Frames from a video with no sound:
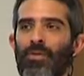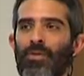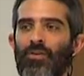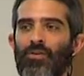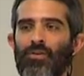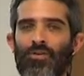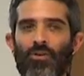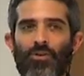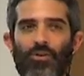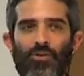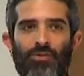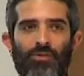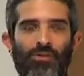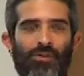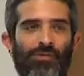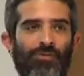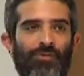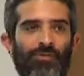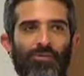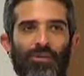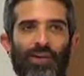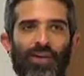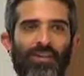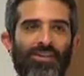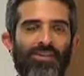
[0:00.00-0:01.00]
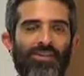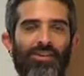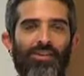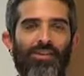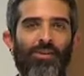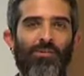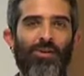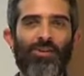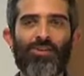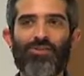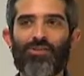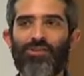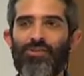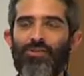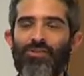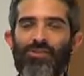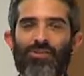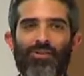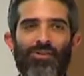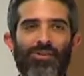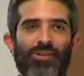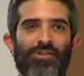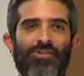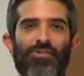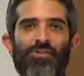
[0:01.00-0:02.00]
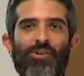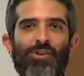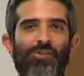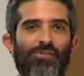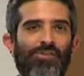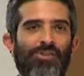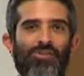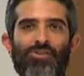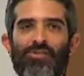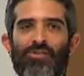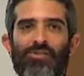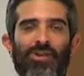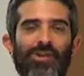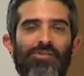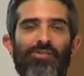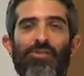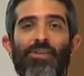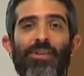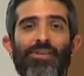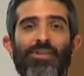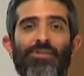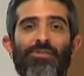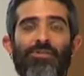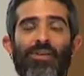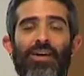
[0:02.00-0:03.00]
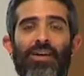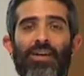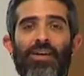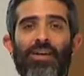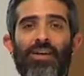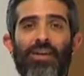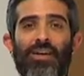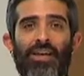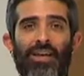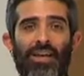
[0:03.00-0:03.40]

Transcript: so if you've got a question or an interruption or whatever, that's fine.